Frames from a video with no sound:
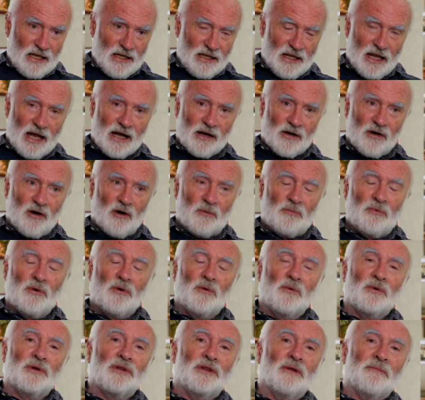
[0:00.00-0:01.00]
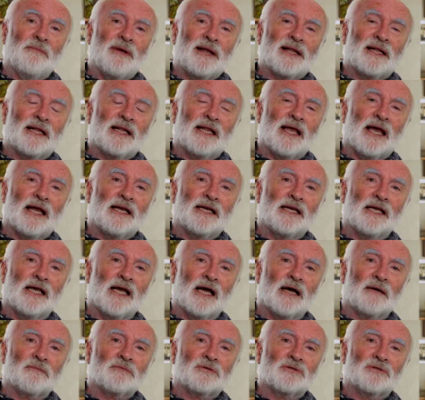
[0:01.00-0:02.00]
that couple with the mentally
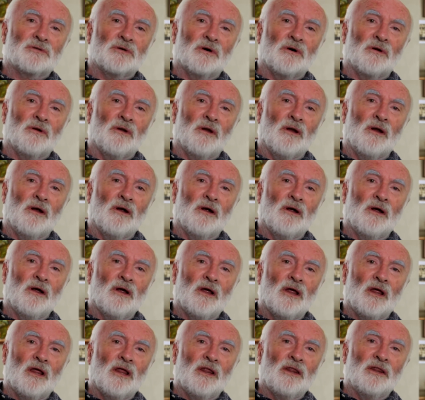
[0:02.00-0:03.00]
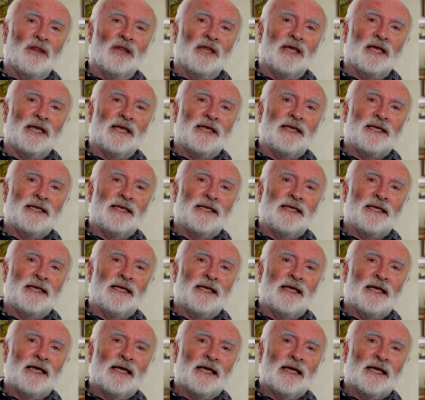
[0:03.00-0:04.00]
handicapped son,
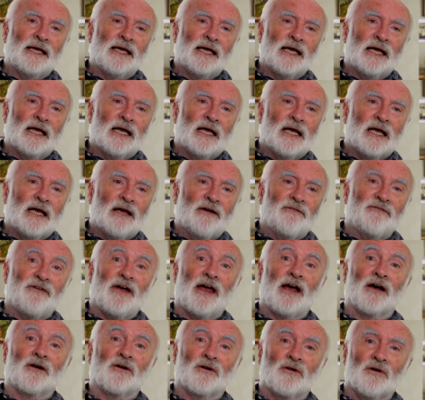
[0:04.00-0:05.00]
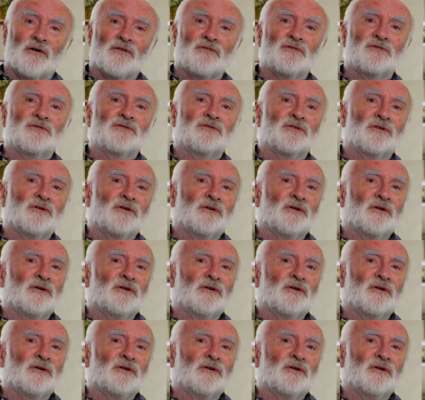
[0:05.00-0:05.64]
the Faircloughs.